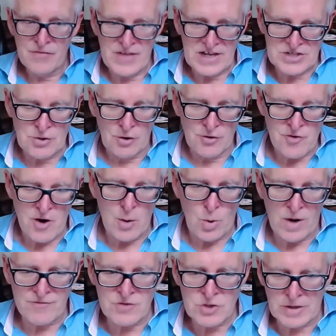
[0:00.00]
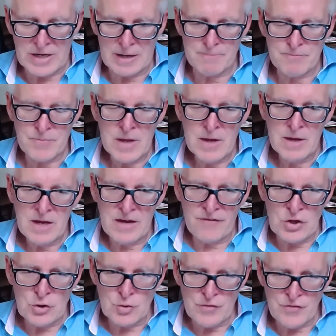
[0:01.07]
That's not the right way of doing it. If
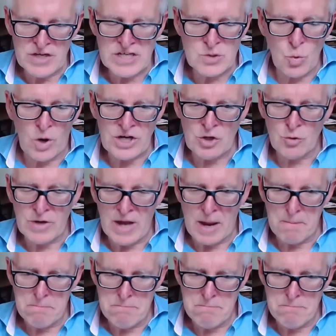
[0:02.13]
you do it this way, you get